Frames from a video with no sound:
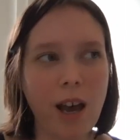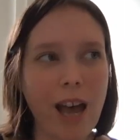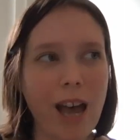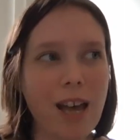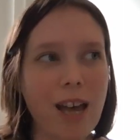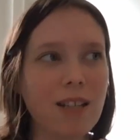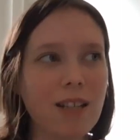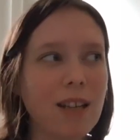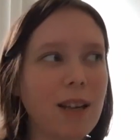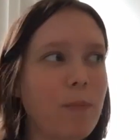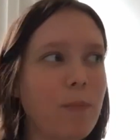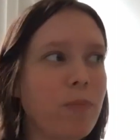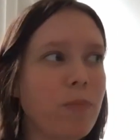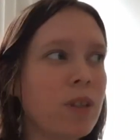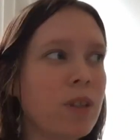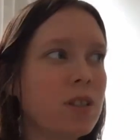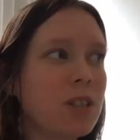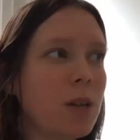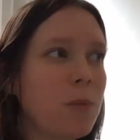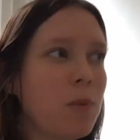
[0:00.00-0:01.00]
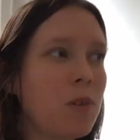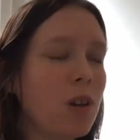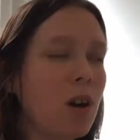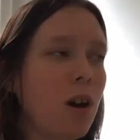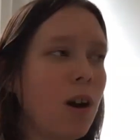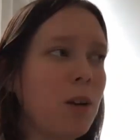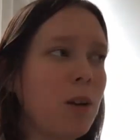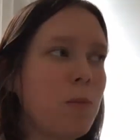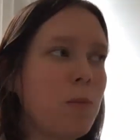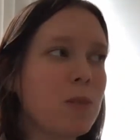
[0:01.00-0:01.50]
And some of the
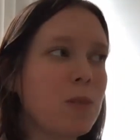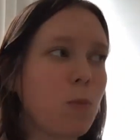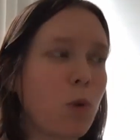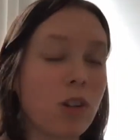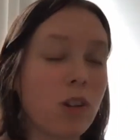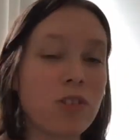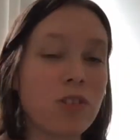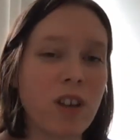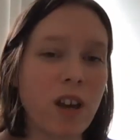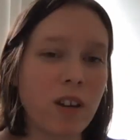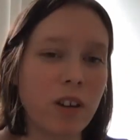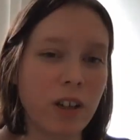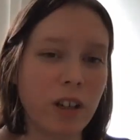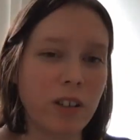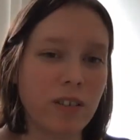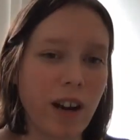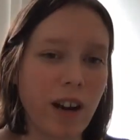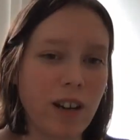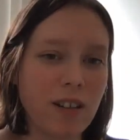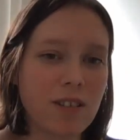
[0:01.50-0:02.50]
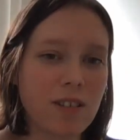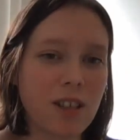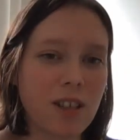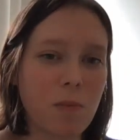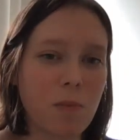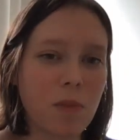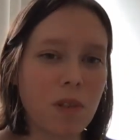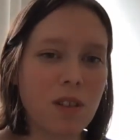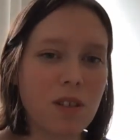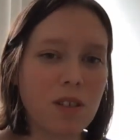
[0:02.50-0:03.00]
harm is more subtle, right?
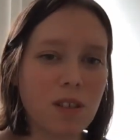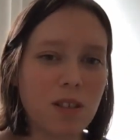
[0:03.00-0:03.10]
So